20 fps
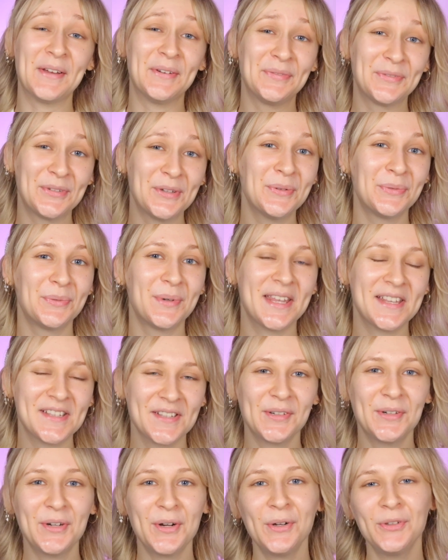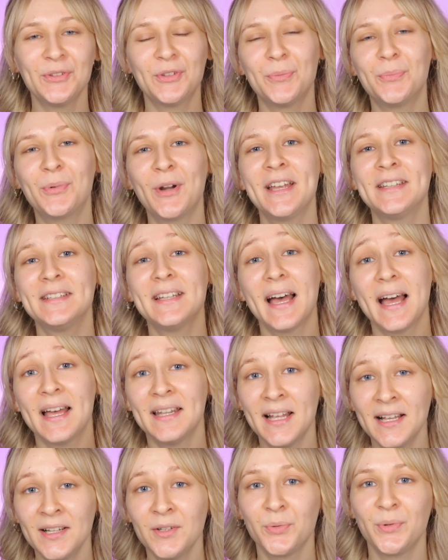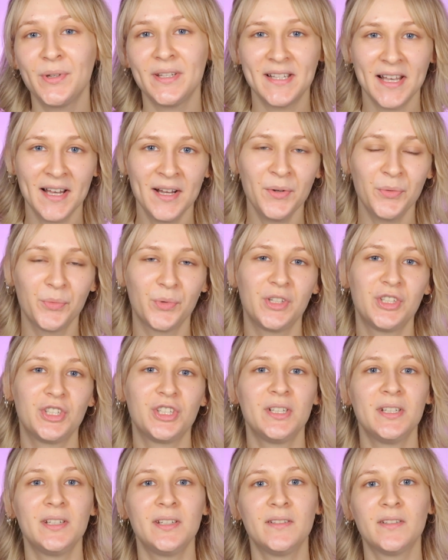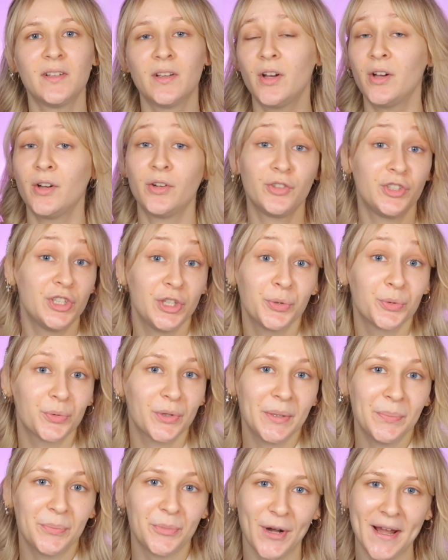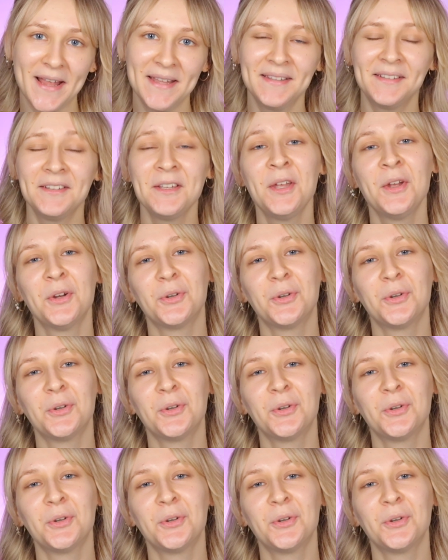a few weeks ago the brand Ana Luisa, which is a jewelry brand,